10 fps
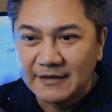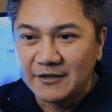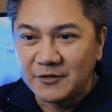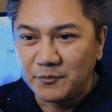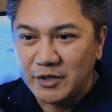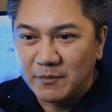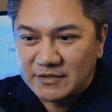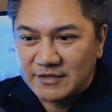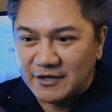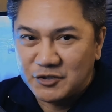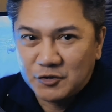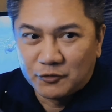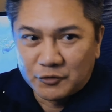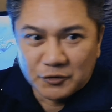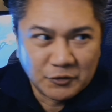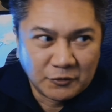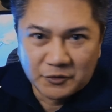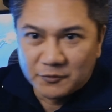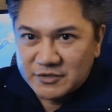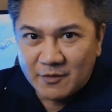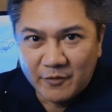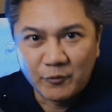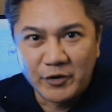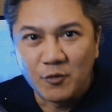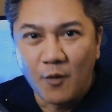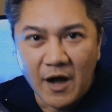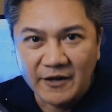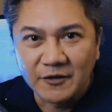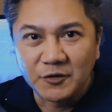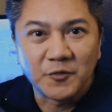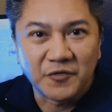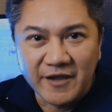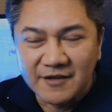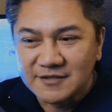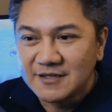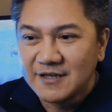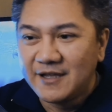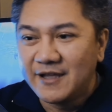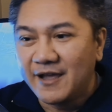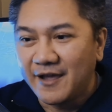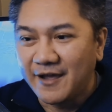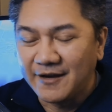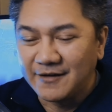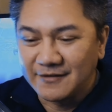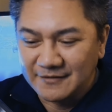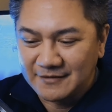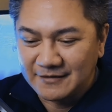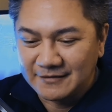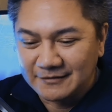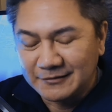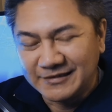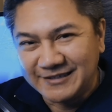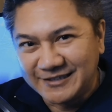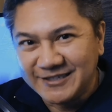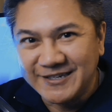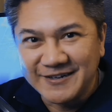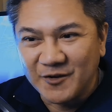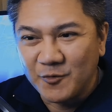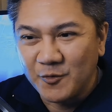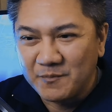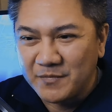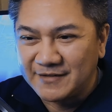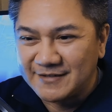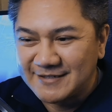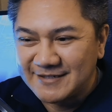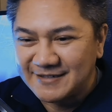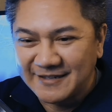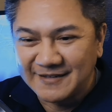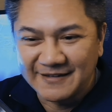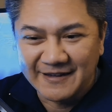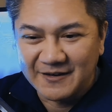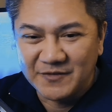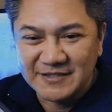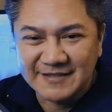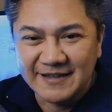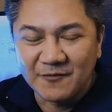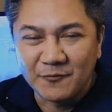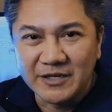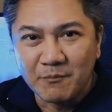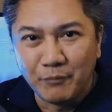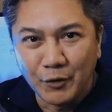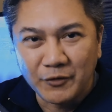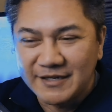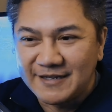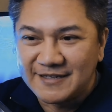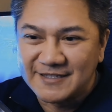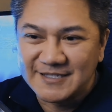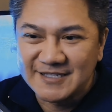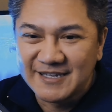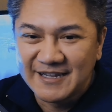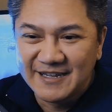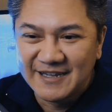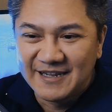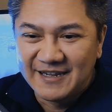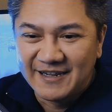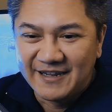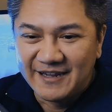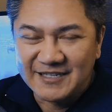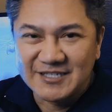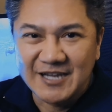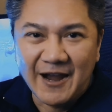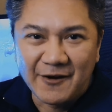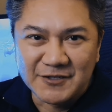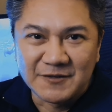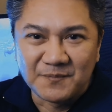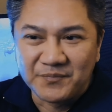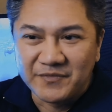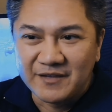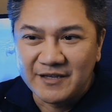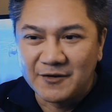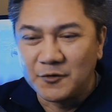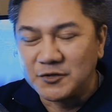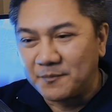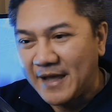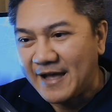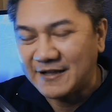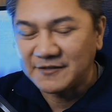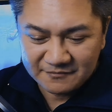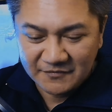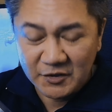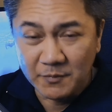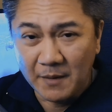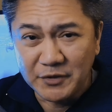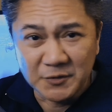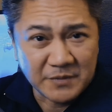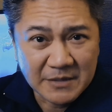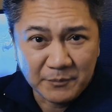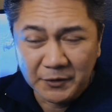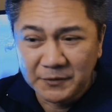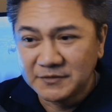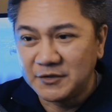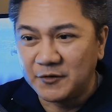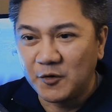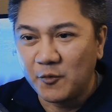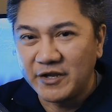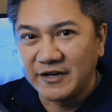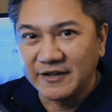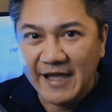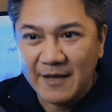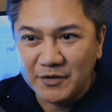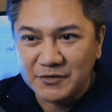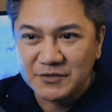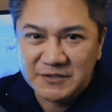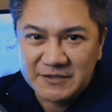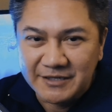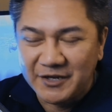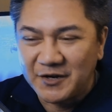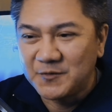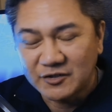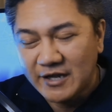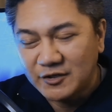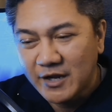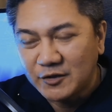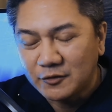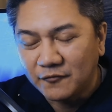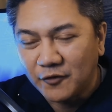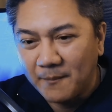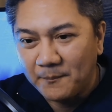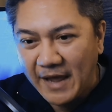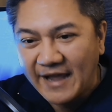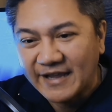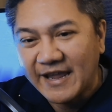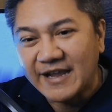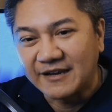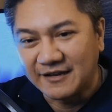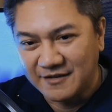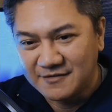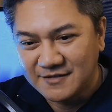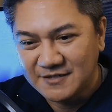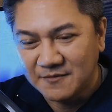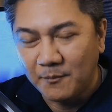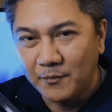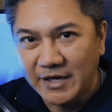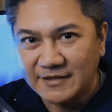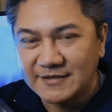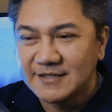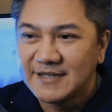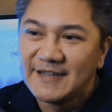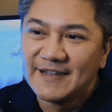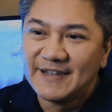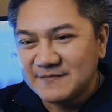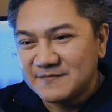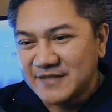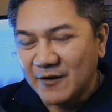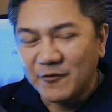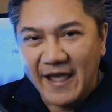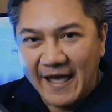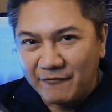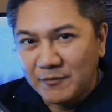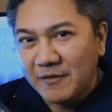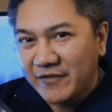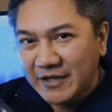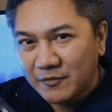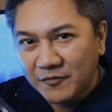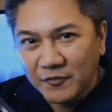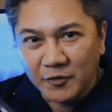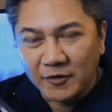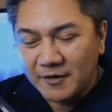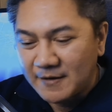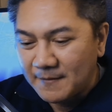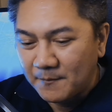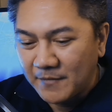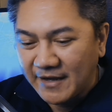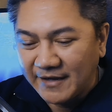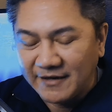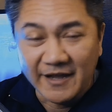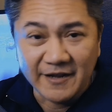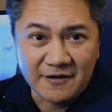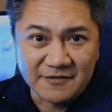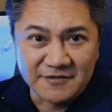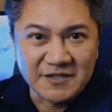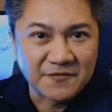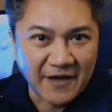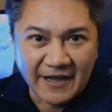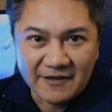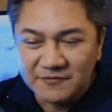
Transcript: You're pretty much like shoulder to shoulder with someone when you're walking through things, and literally lugging the equipment. And if it's like really bulky, it gets tiresome. It hurts your back. You bump into people. You don't know what you're gonna damage. I tried to look for a pancake lens, but they don't have them available for my Nikon Z5.